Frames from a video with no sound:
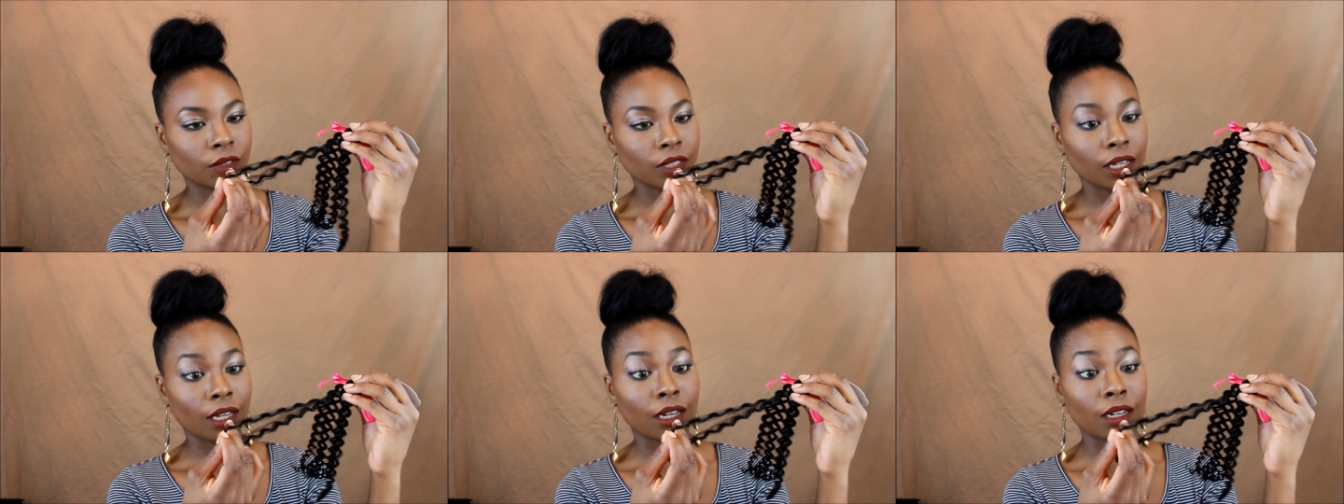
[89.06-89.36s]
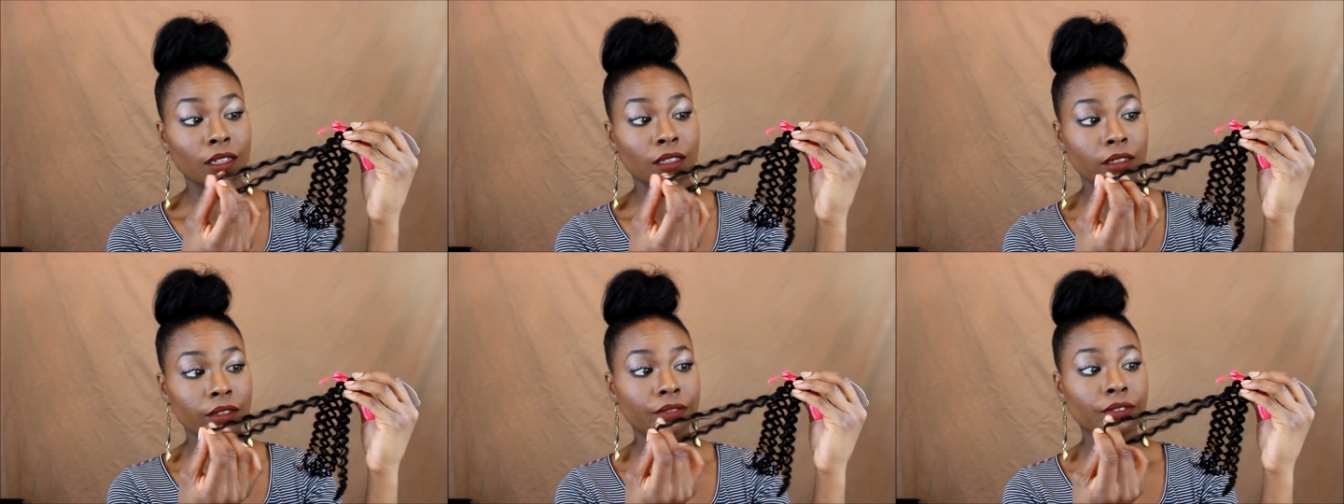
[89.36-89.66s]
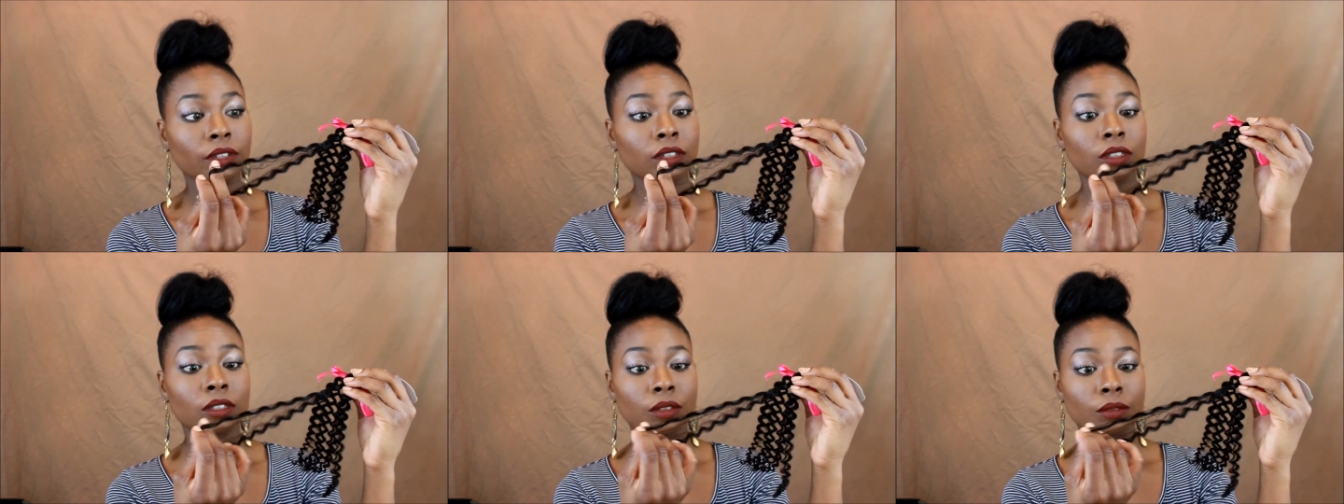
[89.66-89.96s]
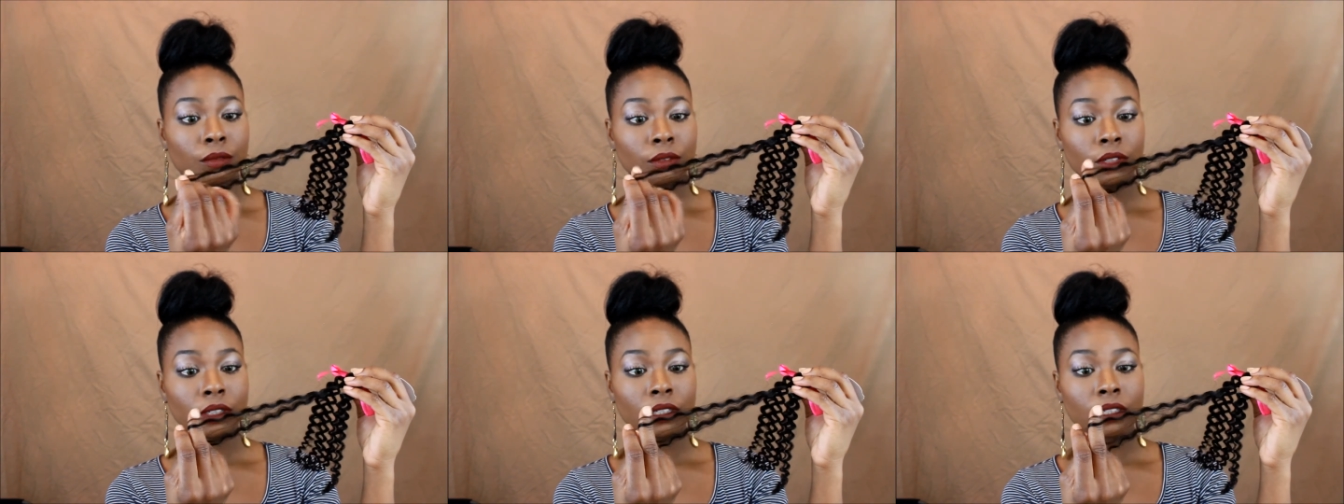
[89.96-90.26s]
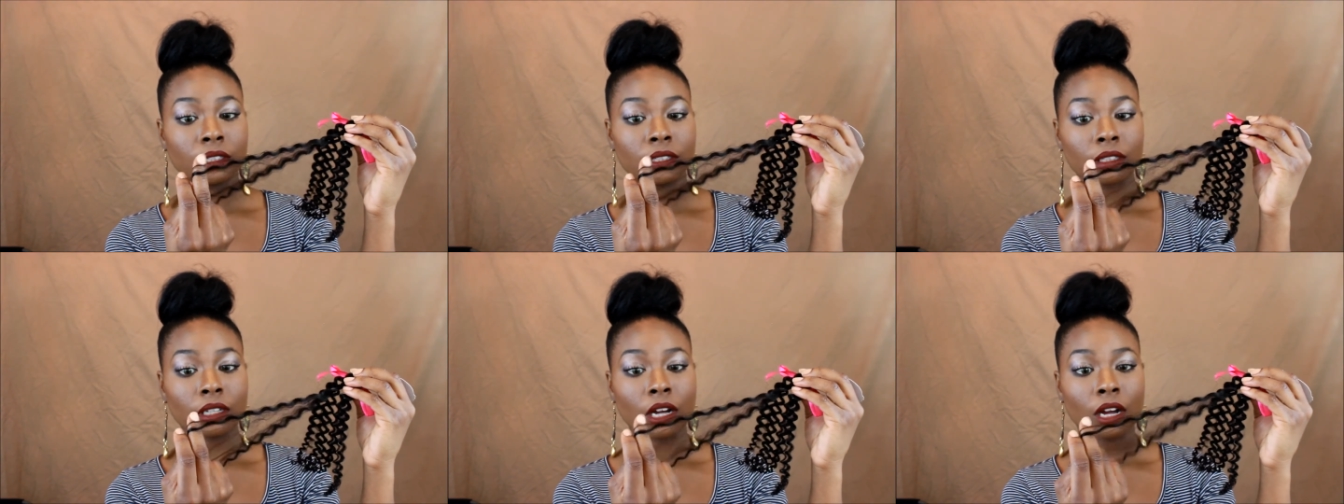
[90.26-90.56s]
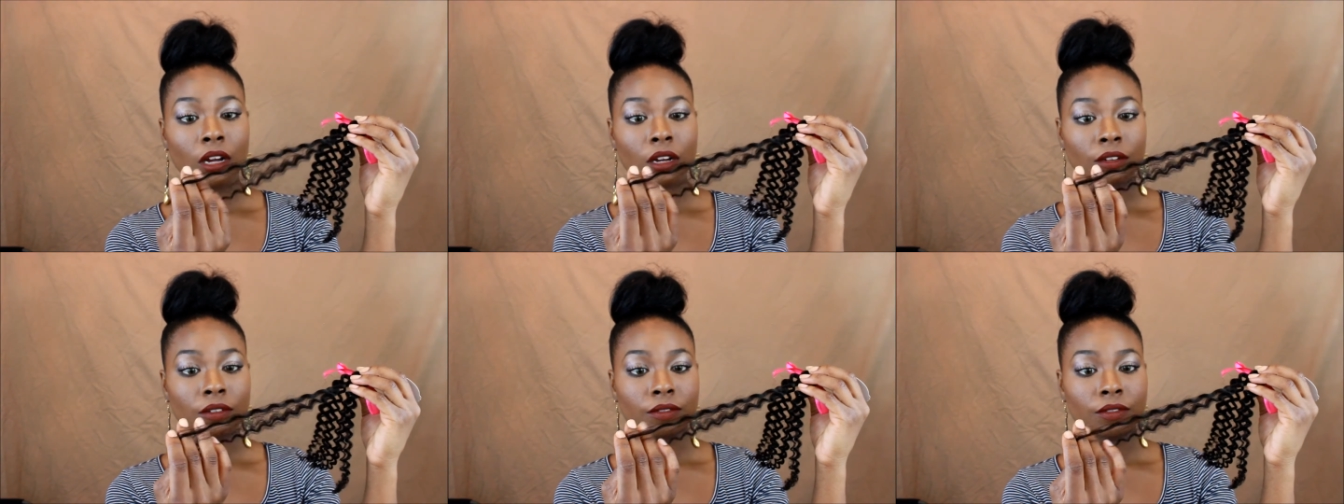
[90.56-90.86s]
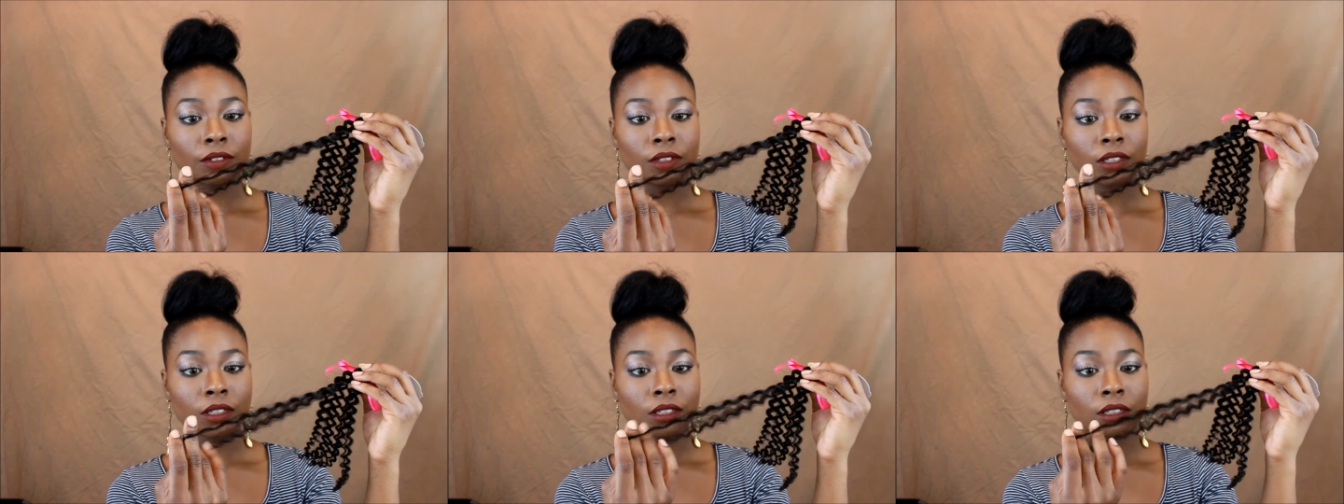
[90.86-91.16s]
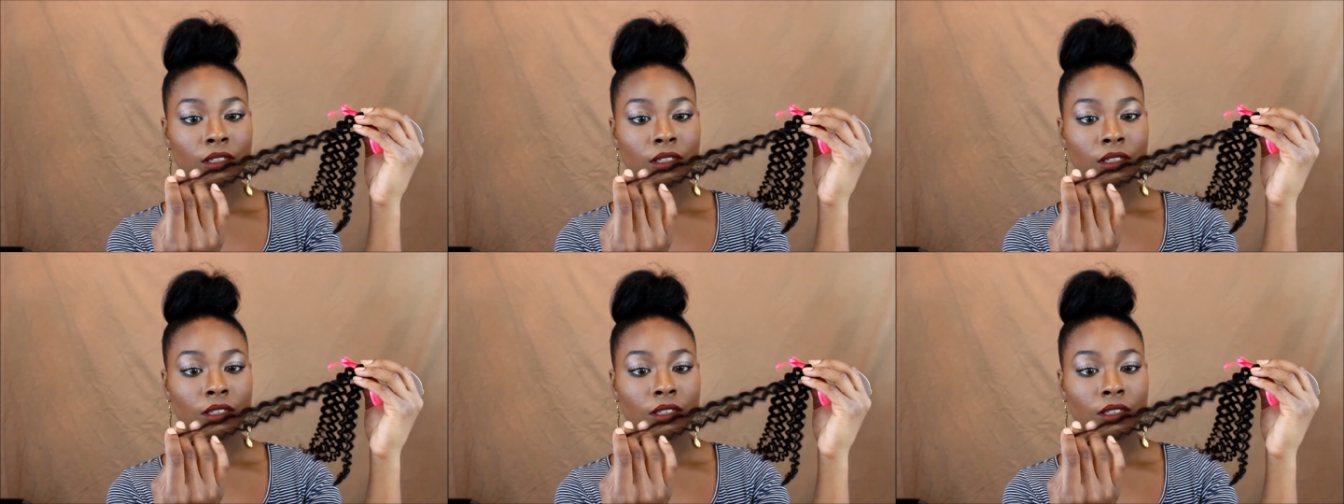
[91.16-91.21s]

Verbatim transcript: and this feels really soft.